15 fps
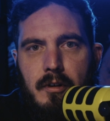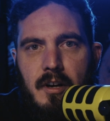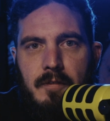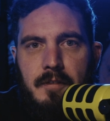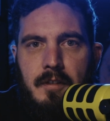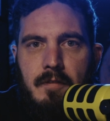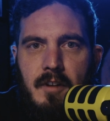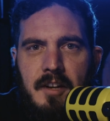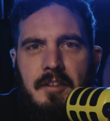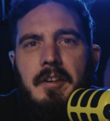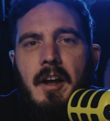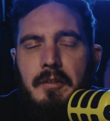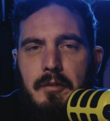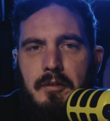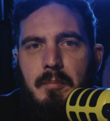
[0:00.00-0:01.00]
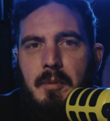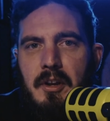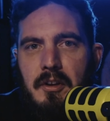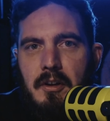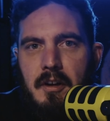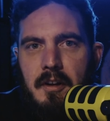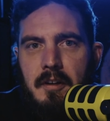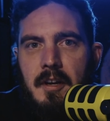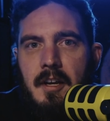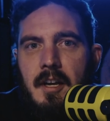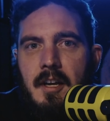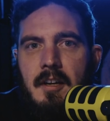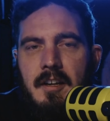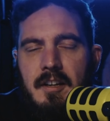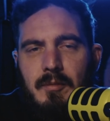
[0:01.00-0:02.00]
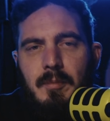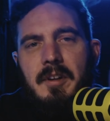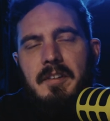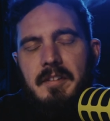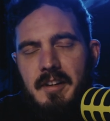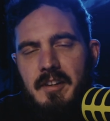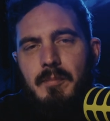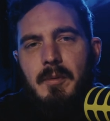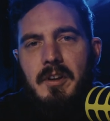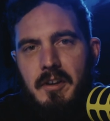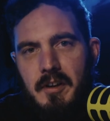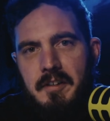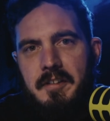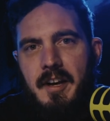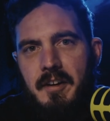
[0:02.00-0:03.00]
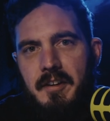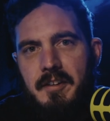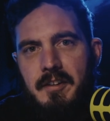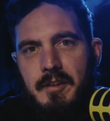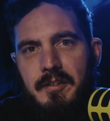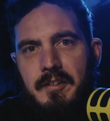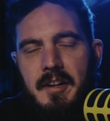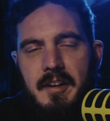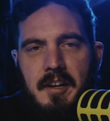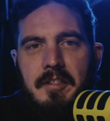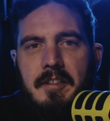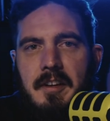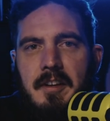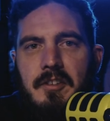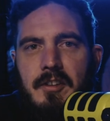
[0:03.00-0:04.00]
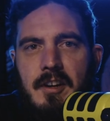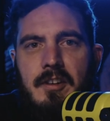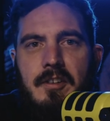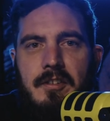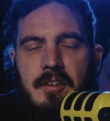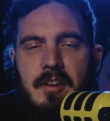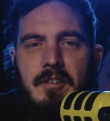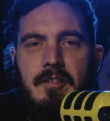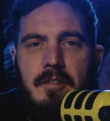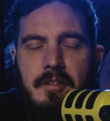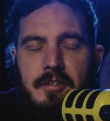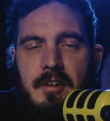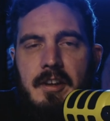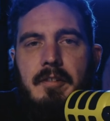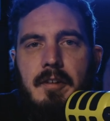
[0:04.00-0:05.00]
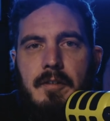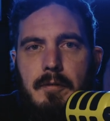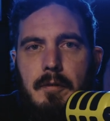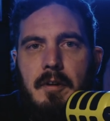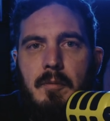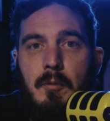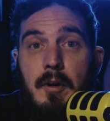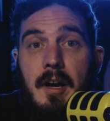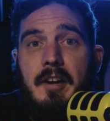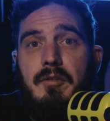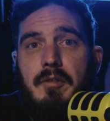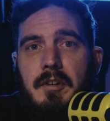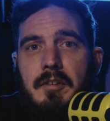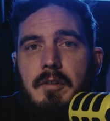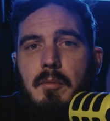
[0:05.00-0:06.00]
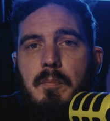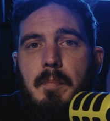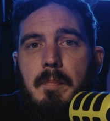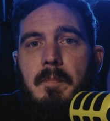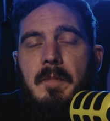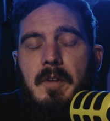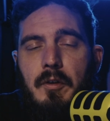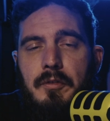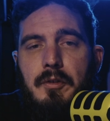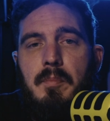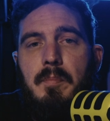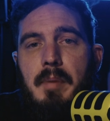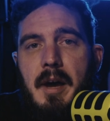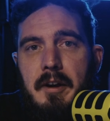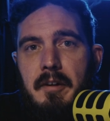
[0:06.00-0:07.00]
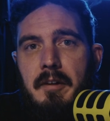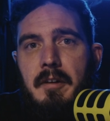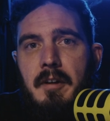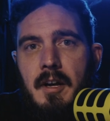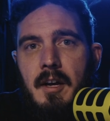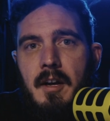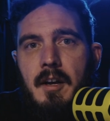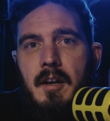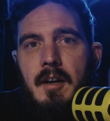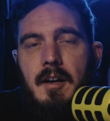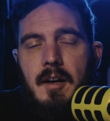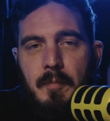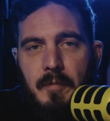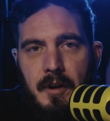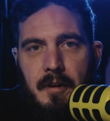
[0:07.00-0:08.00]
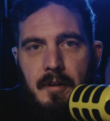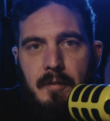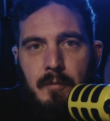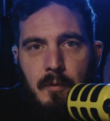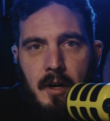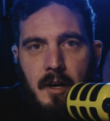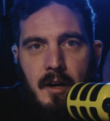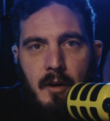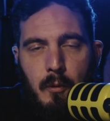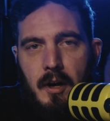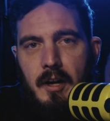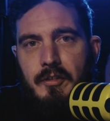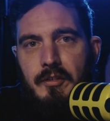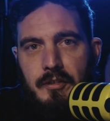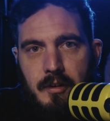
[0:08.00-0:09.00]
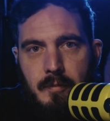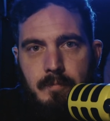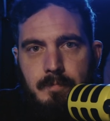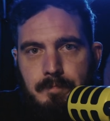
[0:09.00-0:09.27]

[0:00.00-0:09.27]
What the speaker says: offensive line. Tunsil's been good. He's been good down in Houston. I think a change of scenery for him will actually he'll do better up there in Washington.